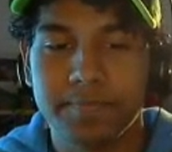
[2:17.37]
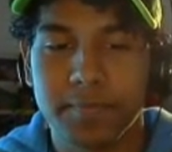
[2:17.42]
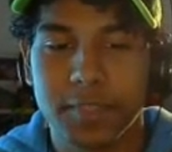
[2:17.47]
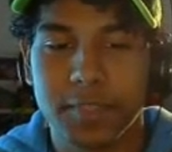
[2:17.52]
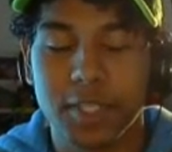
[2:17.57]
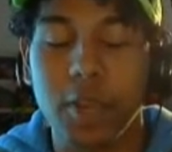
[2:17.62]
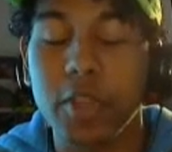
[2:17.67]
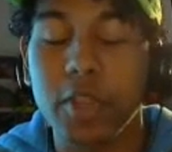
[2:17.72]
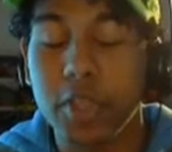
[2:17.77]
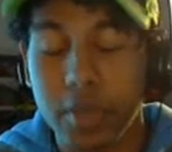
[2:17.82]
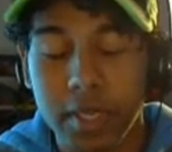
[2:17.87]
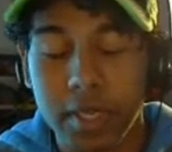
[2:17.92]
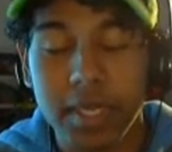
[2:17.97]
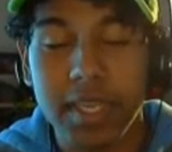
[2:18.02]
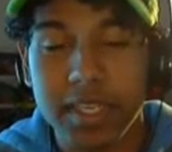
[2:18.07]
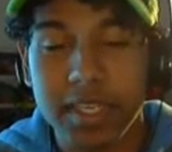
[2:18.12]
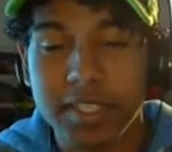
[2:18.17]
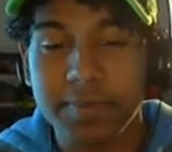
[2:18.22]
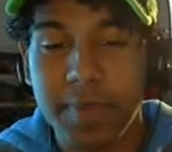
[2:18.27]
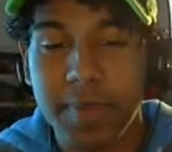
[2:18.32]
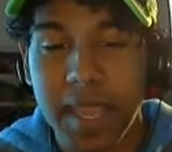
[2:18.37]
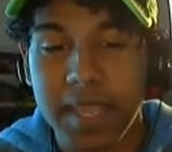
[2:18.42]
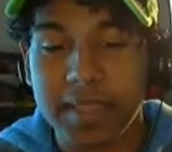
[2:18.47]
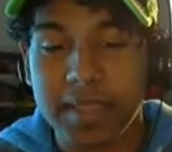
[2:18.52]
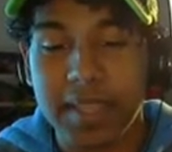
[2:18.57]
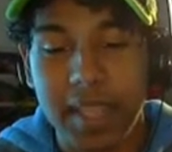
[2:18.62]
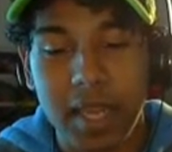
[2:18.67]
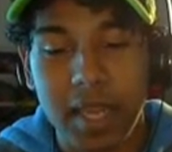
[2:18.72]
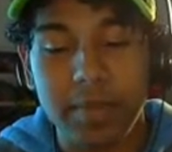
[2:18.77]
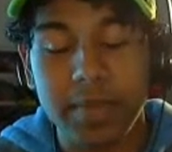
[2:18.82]
So you can expect
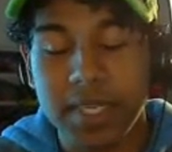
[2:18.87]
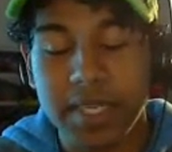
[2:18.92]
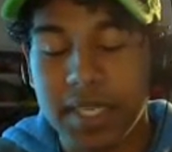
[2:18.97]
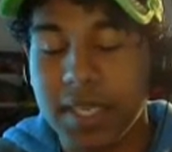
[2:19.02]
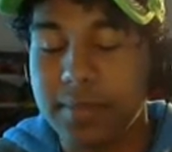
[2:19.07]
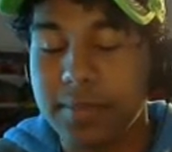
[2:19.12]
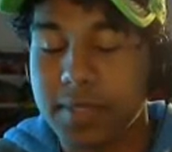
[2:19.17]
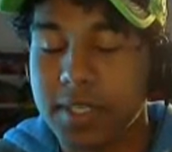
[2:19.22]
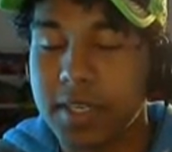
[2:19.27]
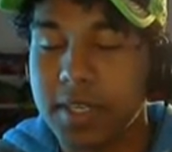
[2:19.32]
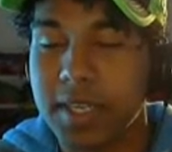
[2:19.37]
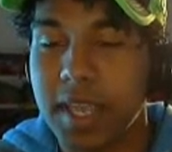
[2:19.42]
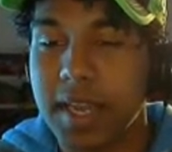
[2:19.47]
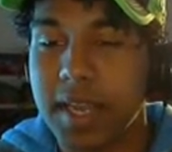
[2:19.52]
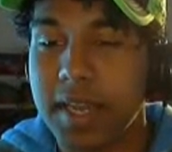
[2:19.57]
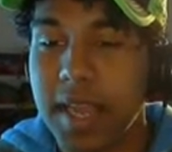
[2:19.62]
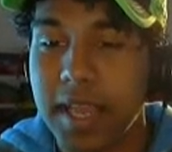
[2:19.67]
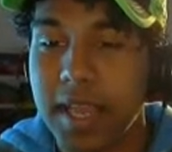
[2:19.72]
the enemy team's going to get an